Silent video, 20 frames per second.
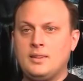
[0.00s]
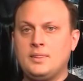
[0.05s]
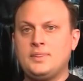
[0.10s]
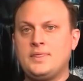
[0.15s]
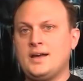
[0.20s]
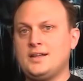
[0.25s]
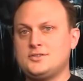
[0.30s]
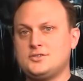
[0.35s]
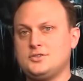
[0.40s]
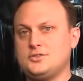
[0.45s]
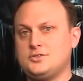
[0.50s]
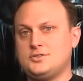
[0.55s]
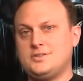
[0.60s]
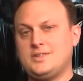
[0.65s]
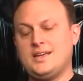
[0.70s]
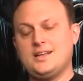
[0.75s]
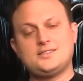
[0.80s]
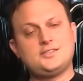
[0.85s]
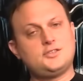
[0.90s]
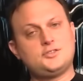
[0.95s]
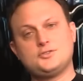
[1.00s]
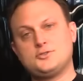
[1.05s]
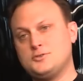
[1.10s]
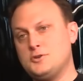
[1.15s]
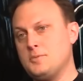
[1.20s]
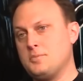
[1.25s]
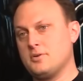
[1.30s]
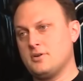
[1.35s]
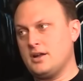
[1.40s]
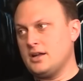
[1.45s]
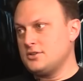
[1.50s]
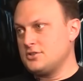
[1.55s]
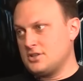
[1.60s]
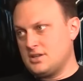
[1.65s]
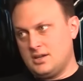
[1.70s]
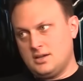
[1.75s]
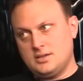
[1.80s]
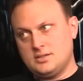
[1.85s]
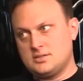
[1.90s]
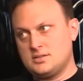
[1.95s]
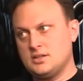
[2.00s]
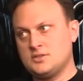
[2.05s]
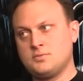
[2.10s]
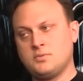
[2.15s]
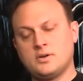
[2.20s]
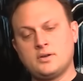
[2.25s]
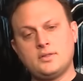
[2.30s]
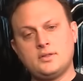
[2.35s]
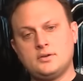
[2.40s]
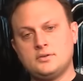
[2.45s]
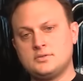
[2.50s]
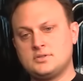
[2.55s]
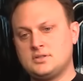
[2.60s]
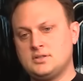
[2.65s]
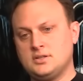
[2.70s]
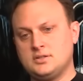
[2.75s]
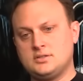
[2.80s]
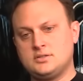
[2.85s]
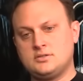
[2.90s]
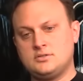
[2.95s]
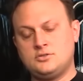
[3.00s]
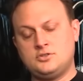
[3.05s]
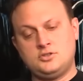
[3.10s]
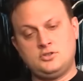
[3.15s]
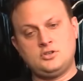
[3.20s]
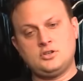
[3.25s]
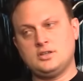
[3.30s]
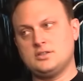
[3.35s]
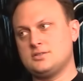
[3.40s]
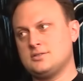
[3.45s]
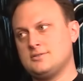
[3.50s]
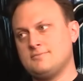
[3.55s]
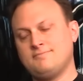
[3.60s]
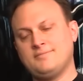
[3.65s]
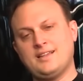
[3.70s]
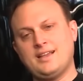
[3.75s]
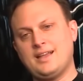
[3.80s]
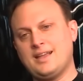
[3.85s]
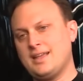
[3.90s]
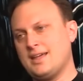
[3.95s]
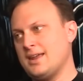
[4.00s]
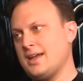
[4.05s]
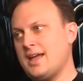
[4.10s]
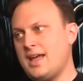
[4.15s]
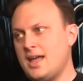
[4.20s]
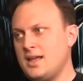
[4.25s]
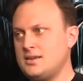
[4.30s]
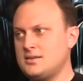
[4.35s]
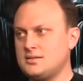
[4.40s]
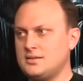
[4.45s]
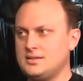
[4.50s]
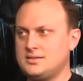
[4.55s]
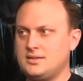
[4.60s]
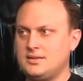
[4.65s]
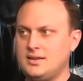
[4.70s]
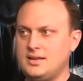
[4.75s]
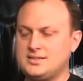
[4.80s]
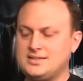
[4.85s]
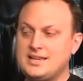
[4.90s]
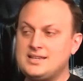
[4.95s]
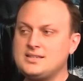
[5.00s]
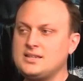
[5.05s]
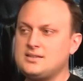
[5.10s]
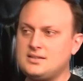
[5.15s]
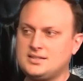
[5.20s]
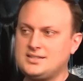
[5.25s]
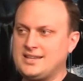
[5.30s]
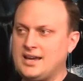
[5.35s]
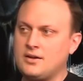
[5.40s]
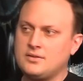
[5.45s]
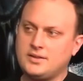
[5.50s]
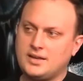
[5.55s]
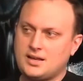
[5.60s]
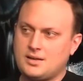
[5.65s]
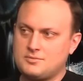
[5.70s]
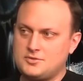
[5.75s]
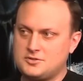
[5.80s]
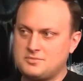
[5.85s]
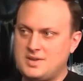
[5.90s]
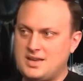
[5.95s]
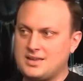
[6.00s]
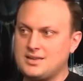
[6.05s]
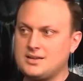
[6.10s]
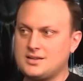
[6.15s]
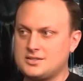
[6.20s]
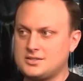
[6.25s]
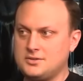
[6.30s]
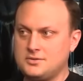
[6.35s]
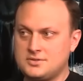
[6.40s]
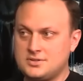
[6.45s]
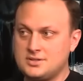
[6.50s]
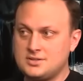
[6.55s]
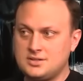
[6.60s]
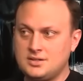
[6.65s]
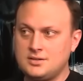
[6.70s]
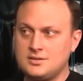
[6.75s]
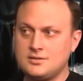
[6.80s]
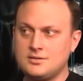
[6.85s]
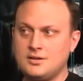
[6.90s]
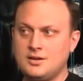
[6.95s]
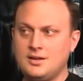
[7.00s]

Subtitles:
That's a super edge case. It's one of those that's just, again, I hate it. It's easy to sound like I'm just making excuses here.